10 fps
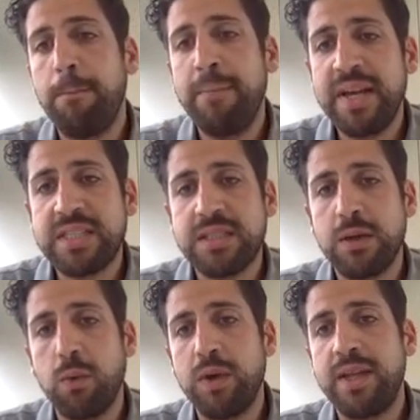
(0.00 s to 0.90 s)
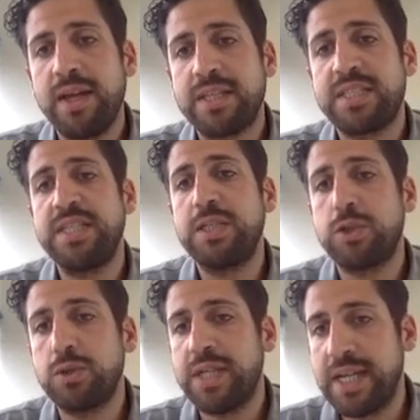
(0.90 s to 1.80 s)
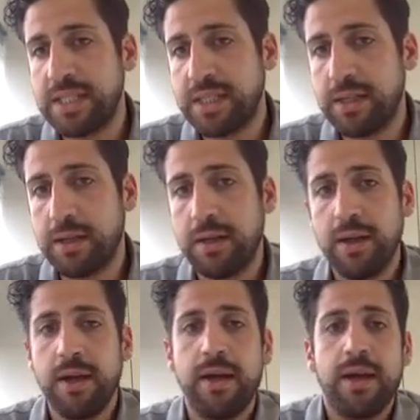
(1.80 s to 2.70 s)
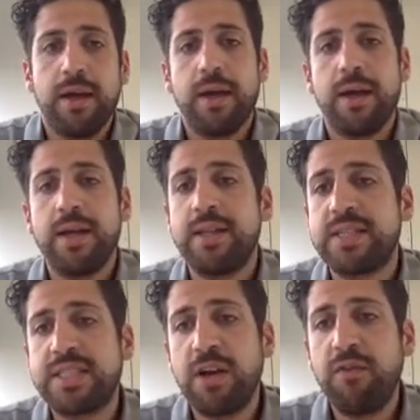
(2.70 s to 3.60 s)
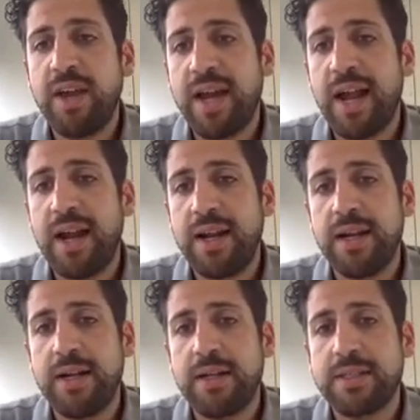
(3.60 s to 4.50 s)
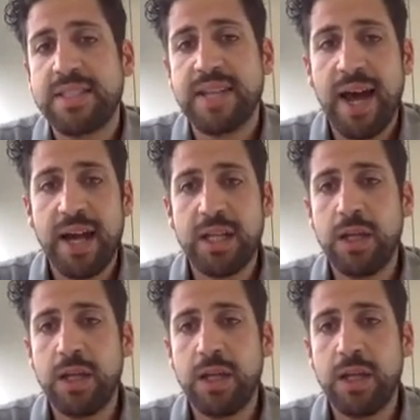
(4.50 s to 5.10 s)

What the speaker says: mixed with the C2 dentin. In the cervical side,